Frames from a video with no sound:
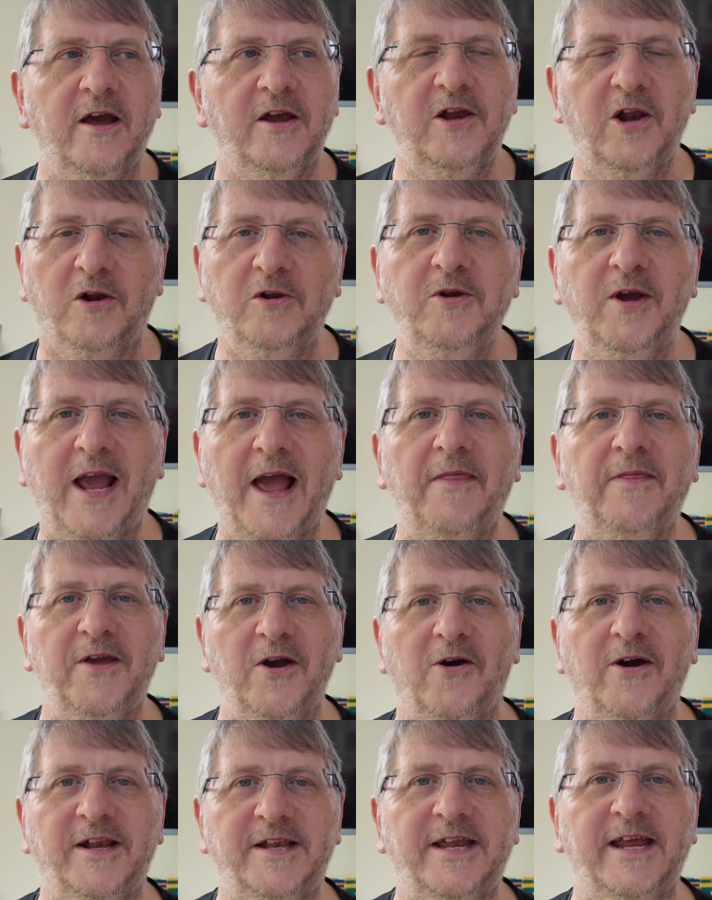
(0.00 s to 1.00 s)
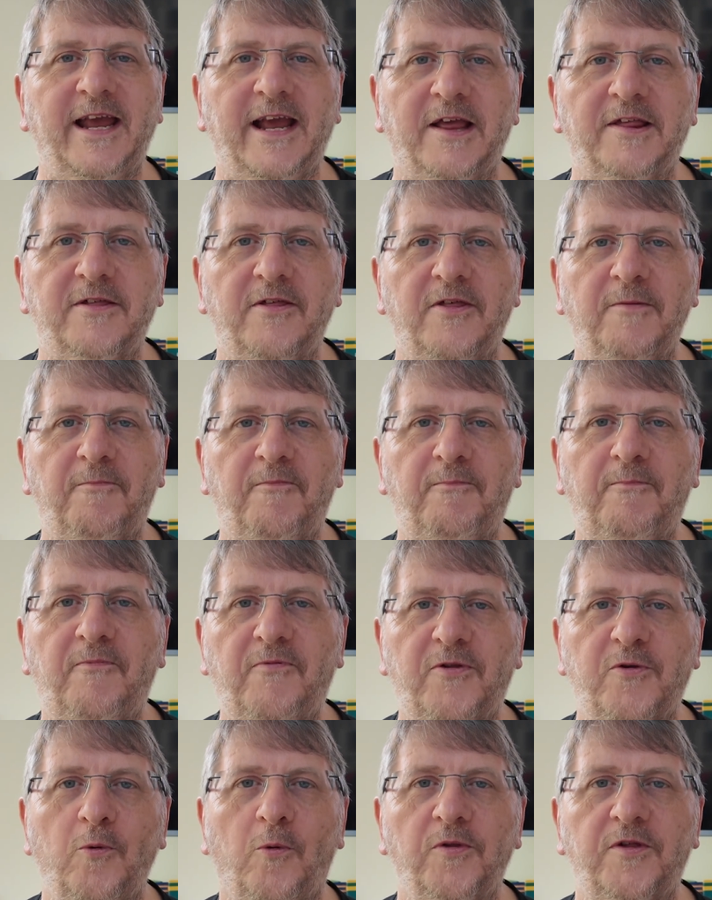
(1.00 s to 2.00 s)
You get the idea. So the
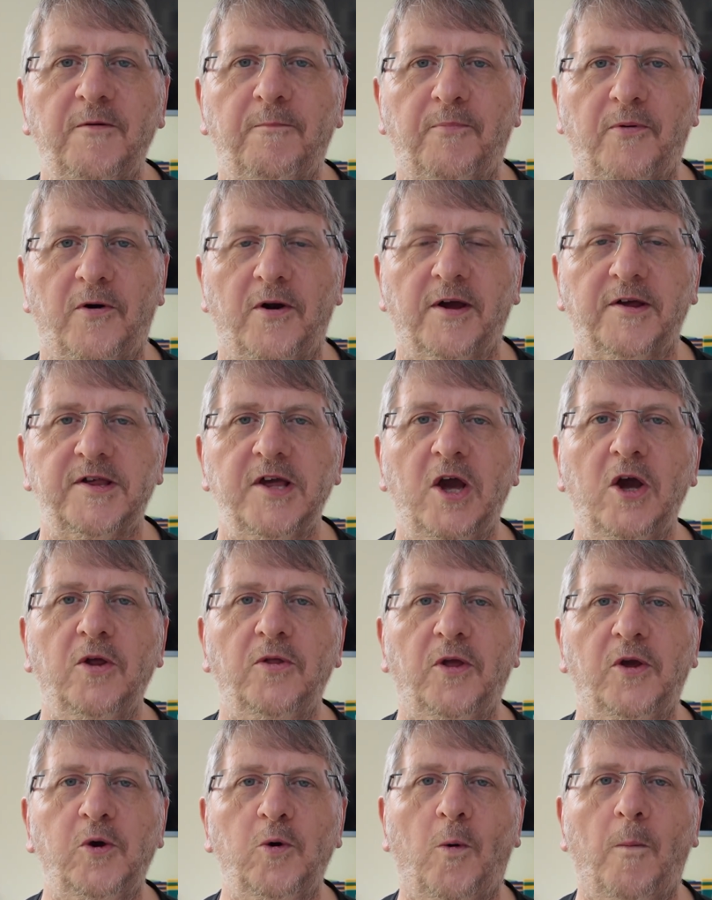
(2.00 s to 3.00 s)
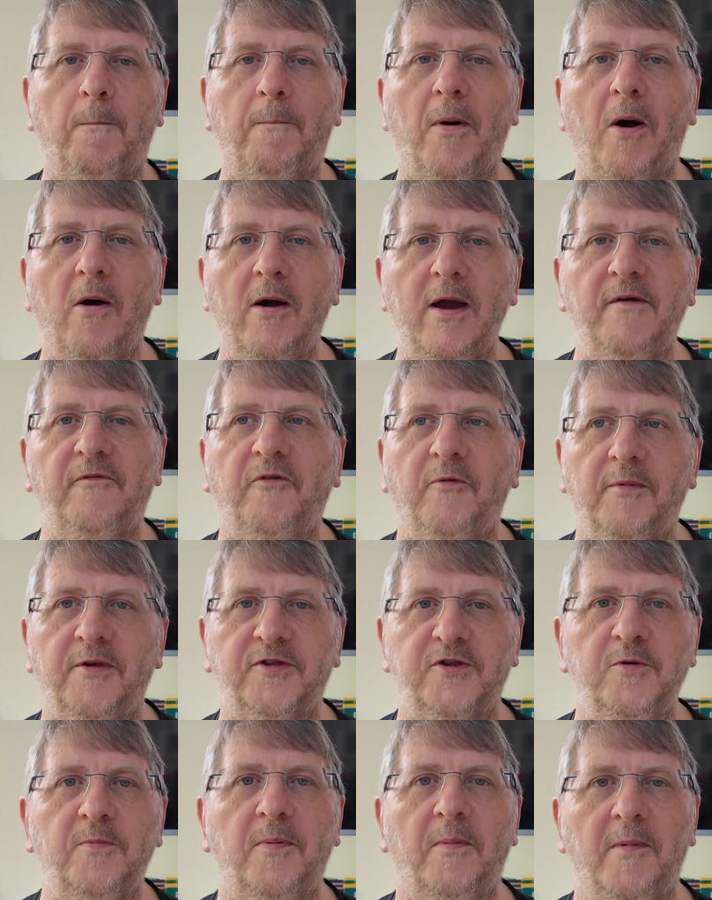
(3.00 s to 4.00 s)
sorts of products that you'll buy from a
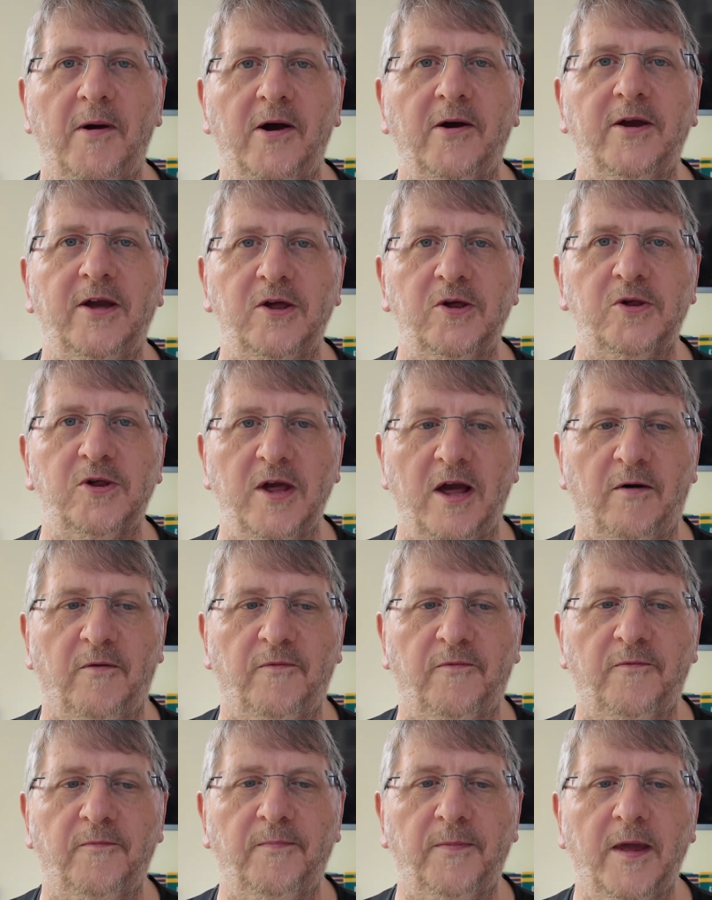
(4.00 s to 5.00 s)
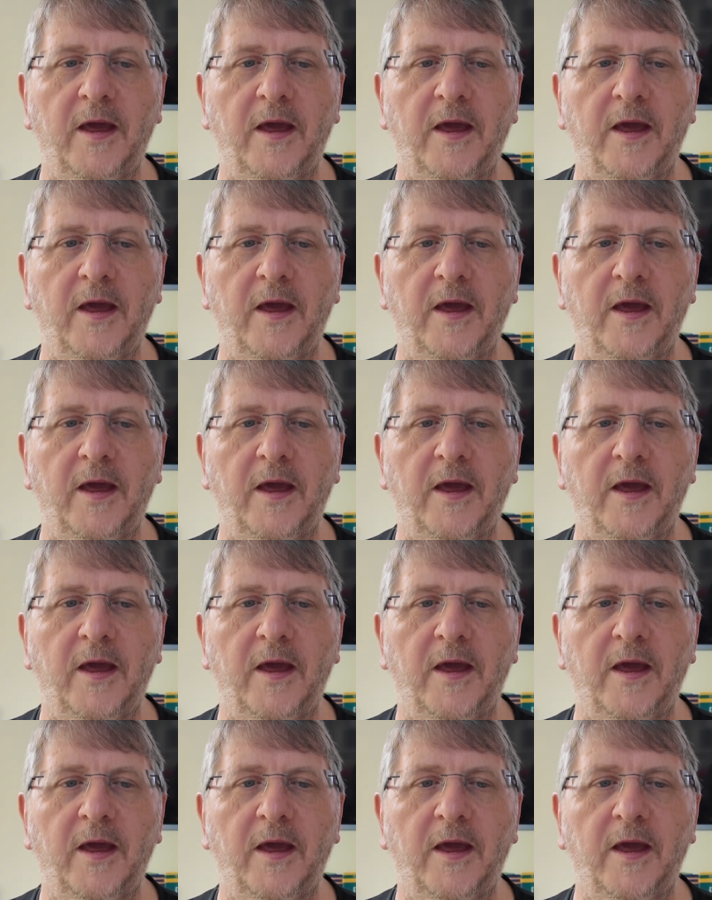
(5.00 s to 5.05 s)
supermarket shelf.